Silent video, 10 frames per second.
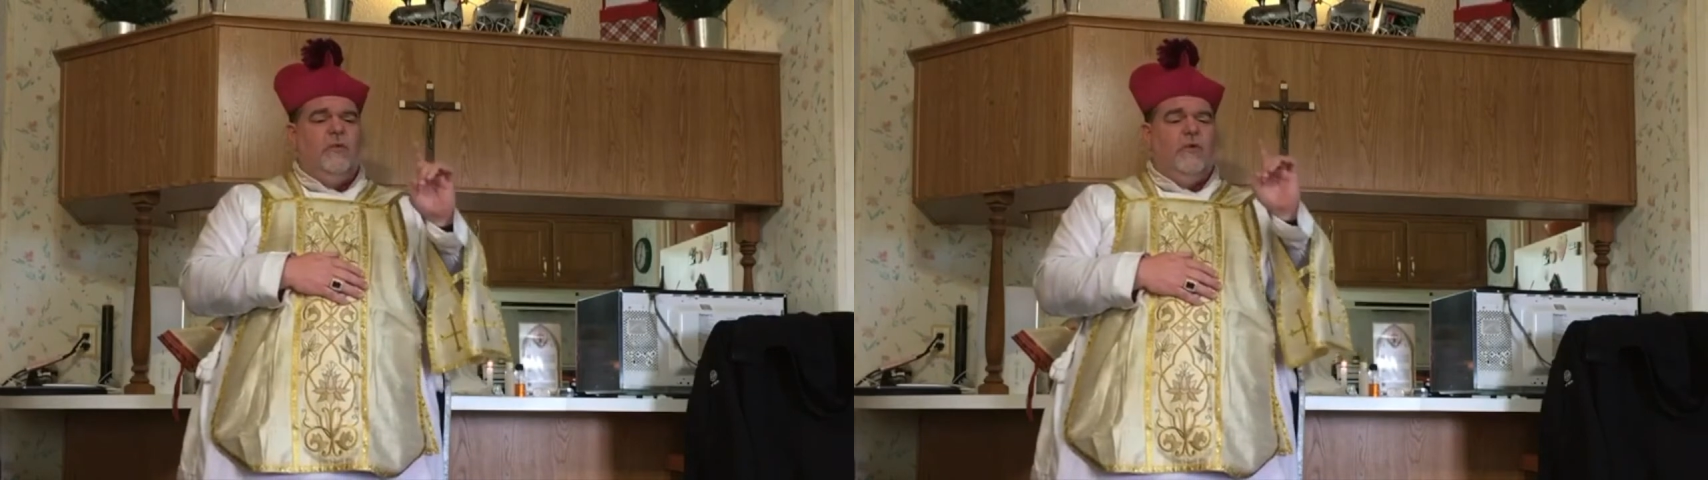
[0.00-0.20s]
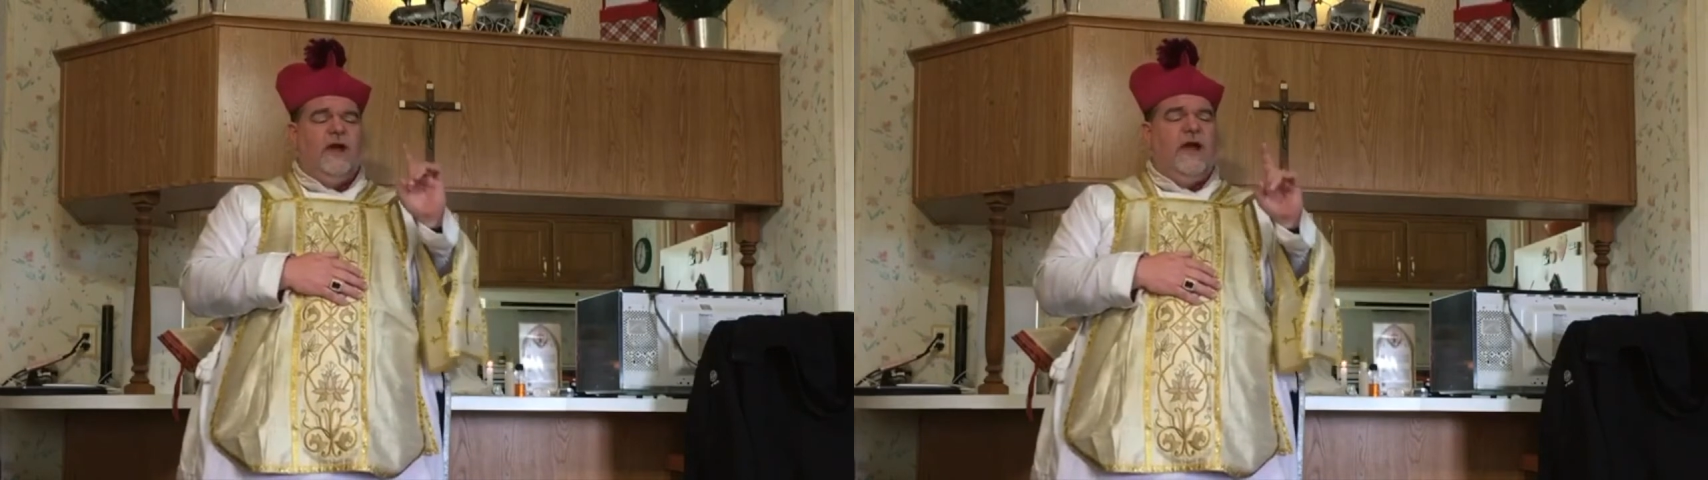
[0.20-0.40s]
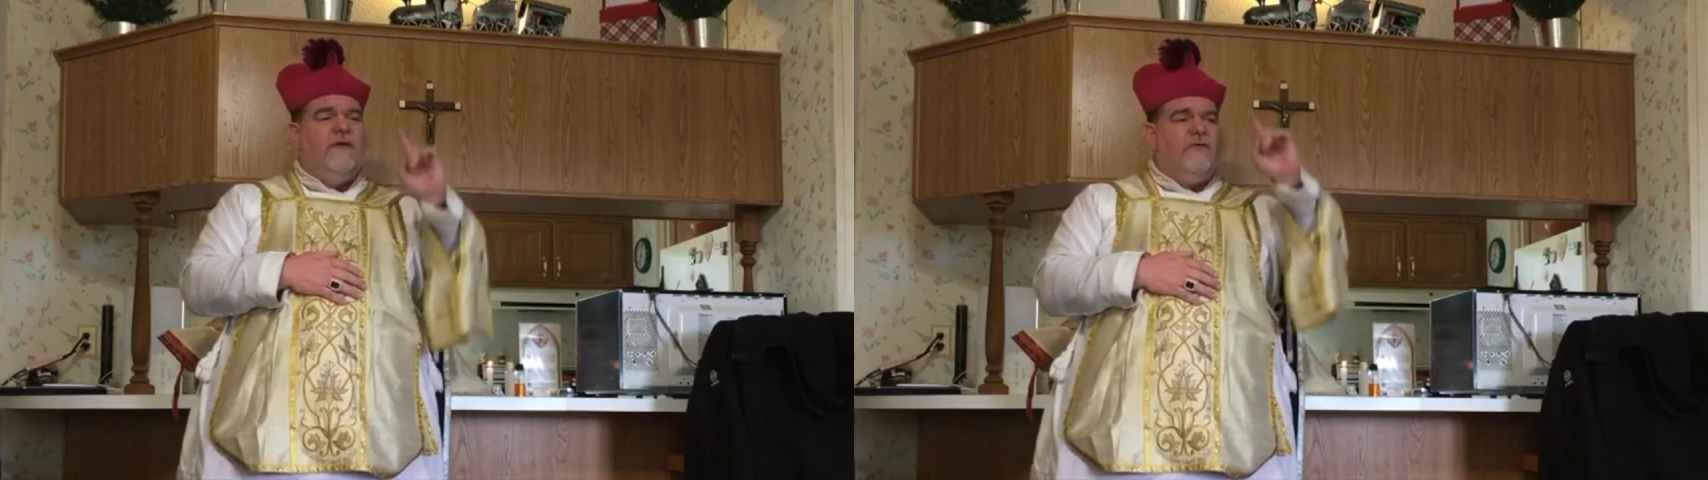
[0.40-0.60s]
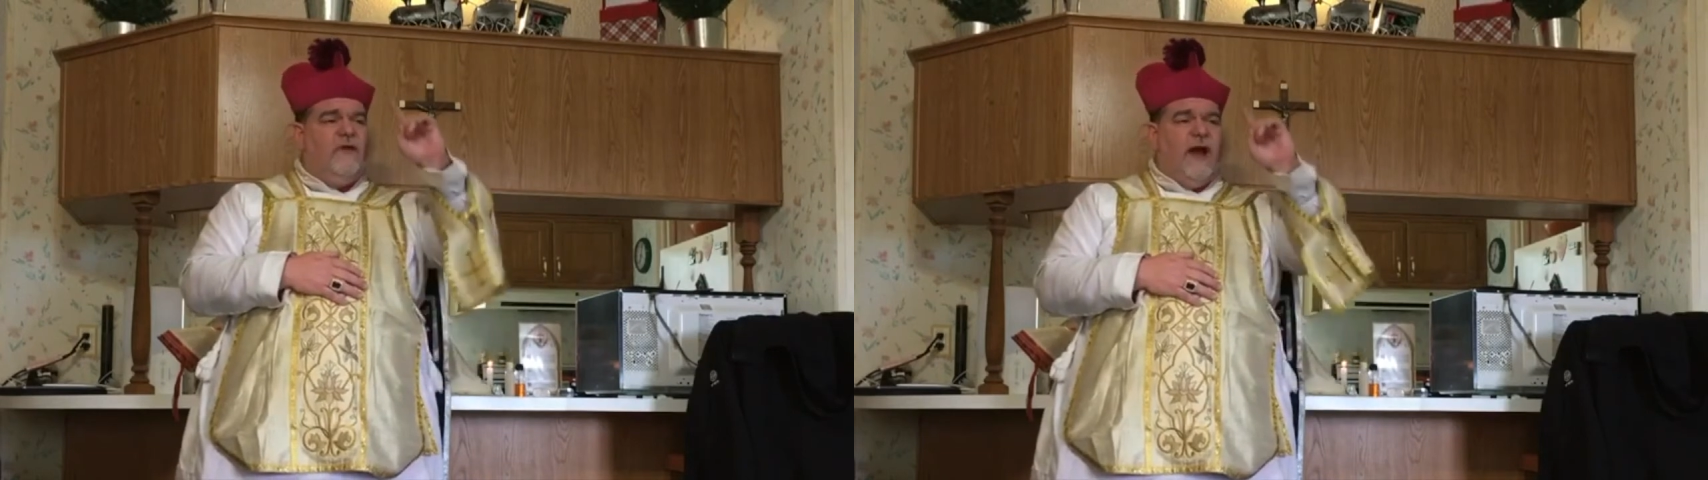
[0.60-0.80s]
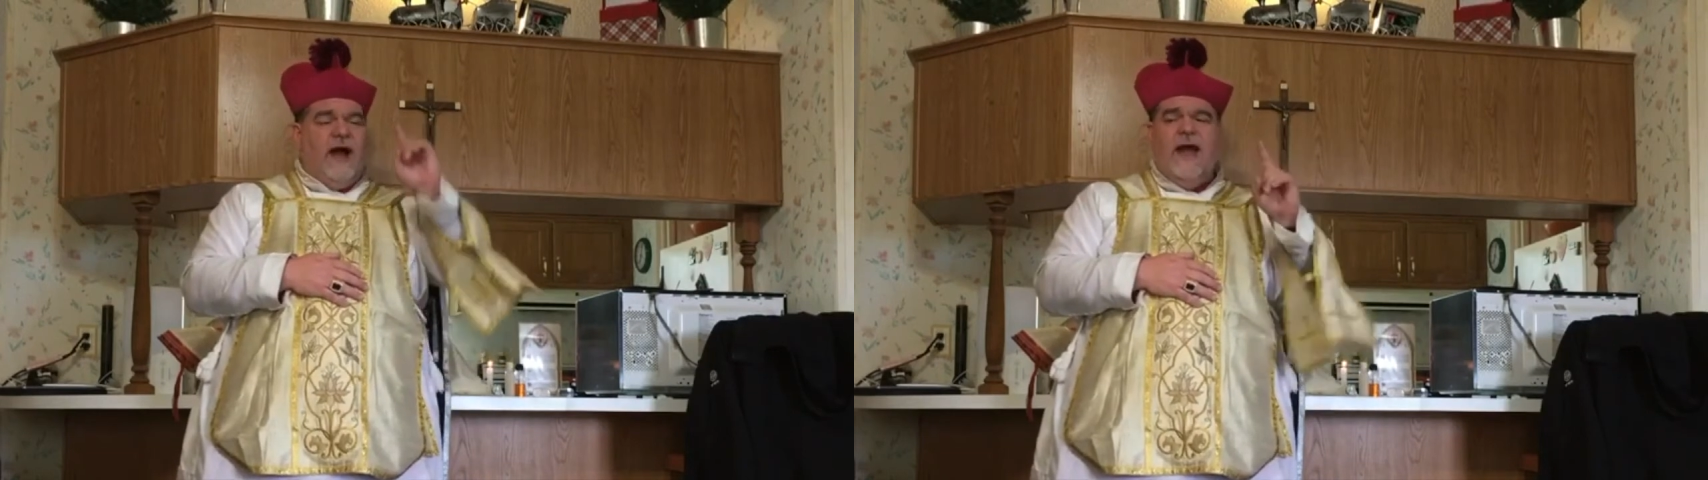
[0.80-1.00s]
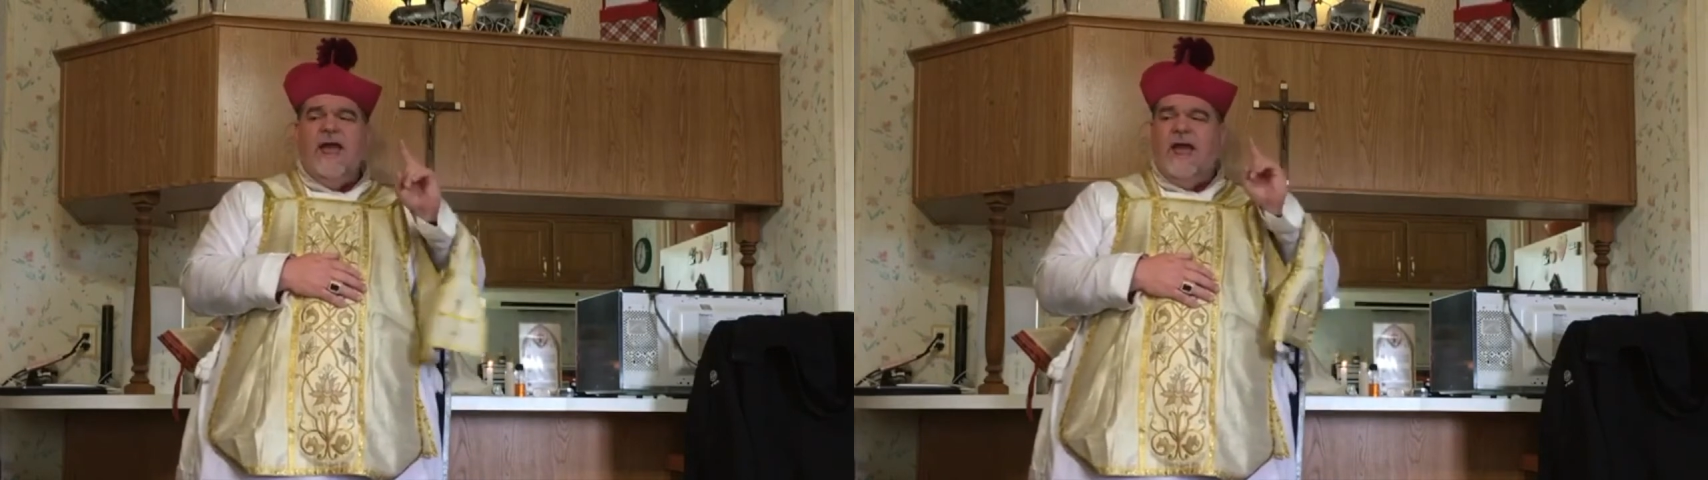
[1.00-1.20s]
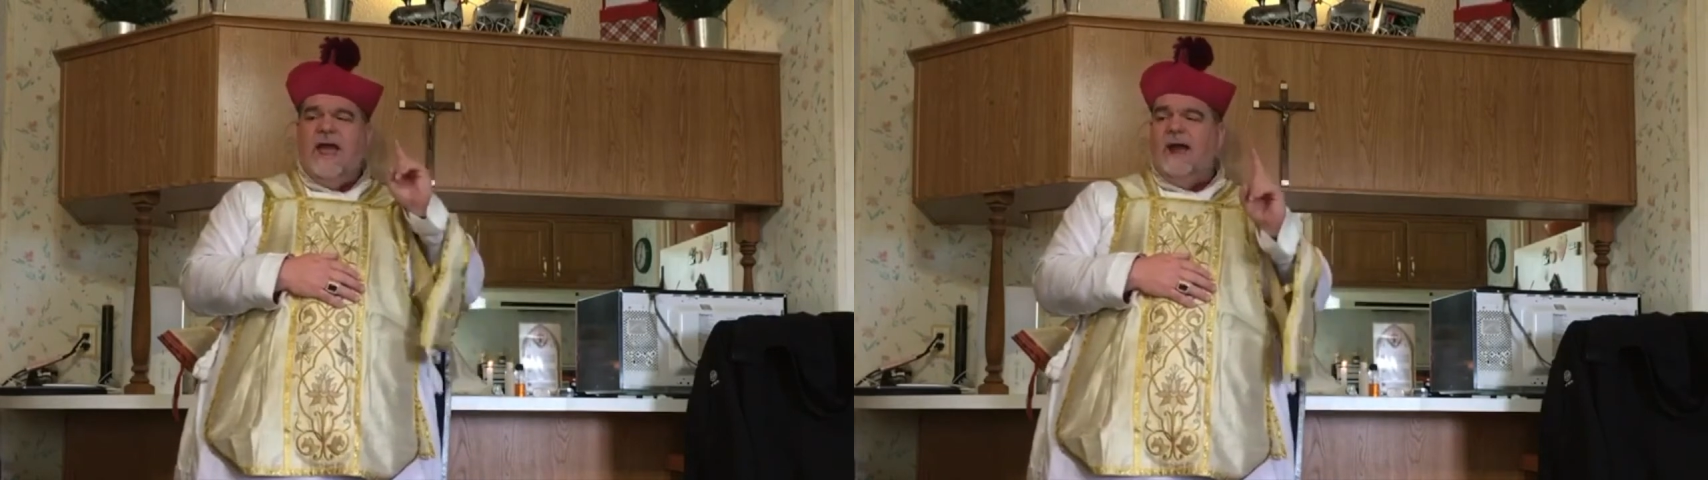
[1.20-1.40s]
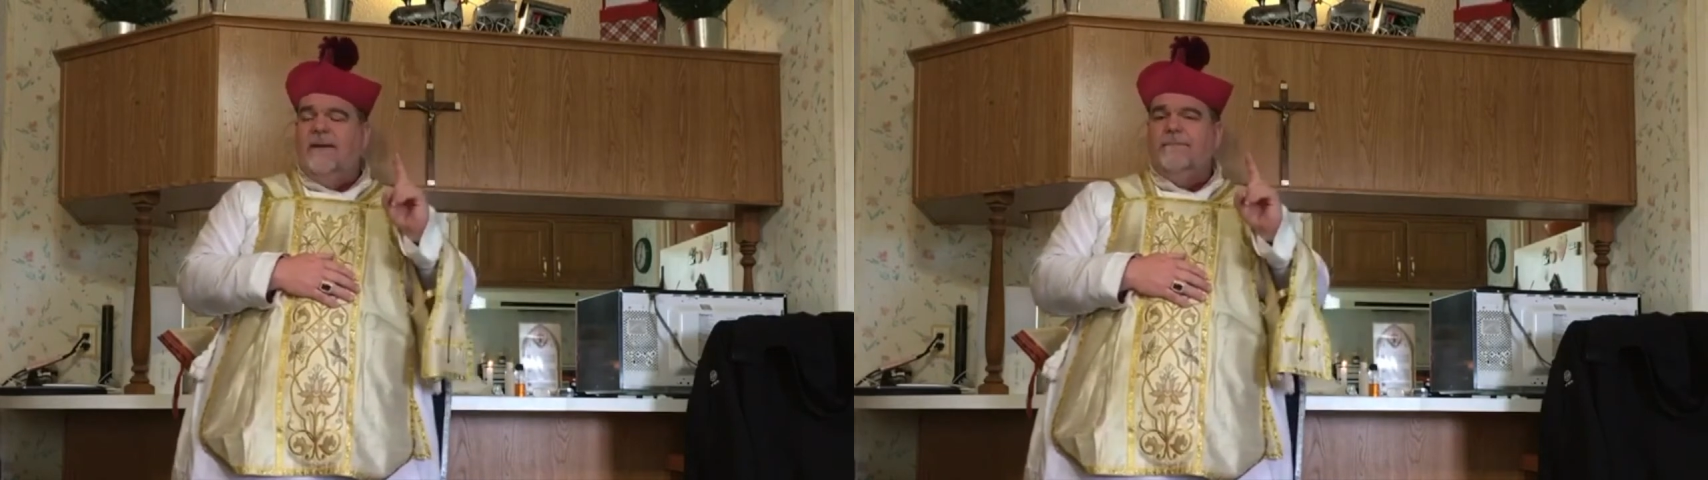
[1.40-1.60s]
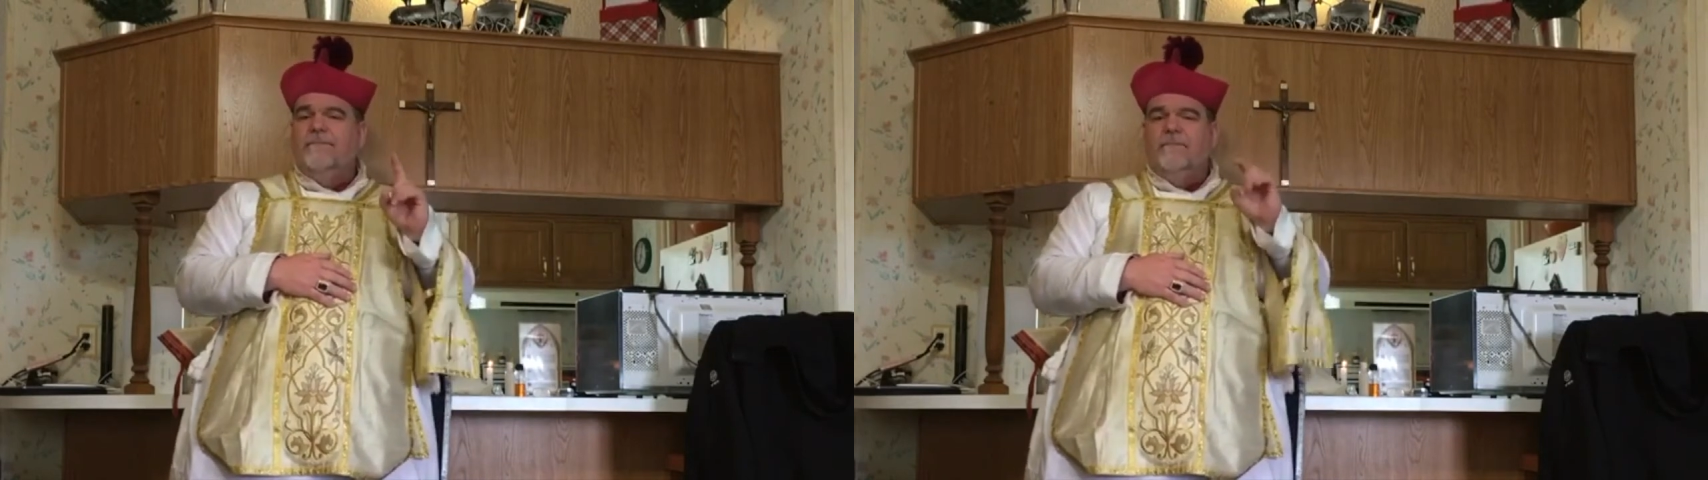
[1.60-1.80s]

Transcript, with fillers: wherever I am,